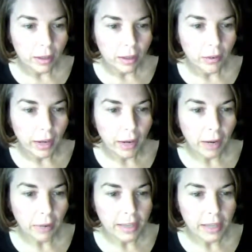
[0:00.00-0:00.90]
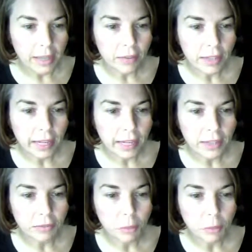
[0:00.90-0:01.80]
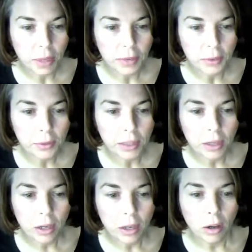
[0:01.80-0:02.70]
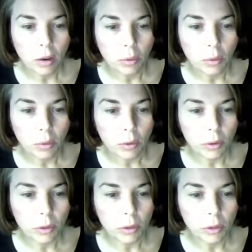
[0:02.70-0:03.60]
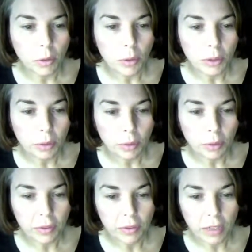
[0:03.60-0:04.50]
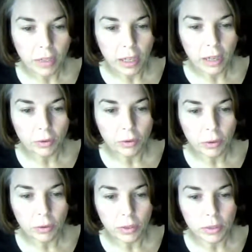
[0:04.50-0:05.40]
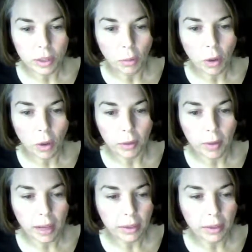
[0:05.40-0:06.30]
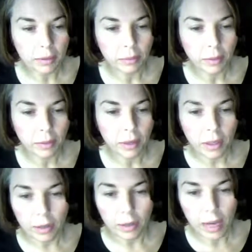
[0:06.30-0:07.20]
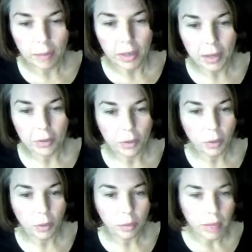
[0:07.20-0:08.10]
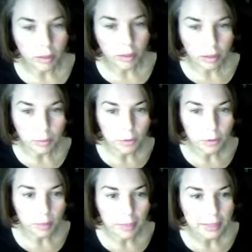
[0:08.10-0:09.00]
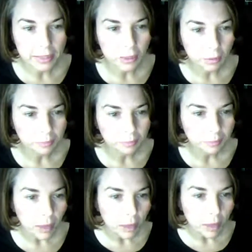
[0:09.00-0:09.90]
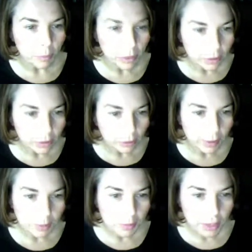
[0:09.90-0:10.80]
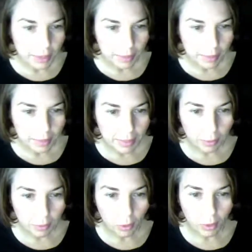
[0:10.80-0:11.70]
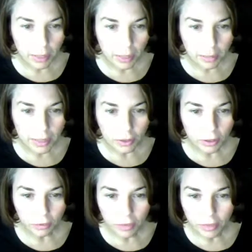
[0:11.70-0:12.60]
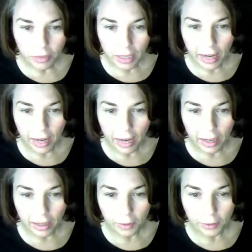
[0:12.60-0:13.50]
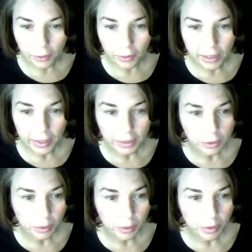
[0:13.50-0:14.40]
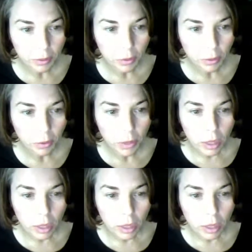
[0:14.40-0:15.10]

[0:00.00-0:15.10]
Okay, raise oven heat to 400 or lower to 350 if you're using a water bath. I'm not using a water bath. I'm using a pizza stone. Put cream cheese in mixing bowl and beat until fluffy. Add other ingredients, scrape from the bowl,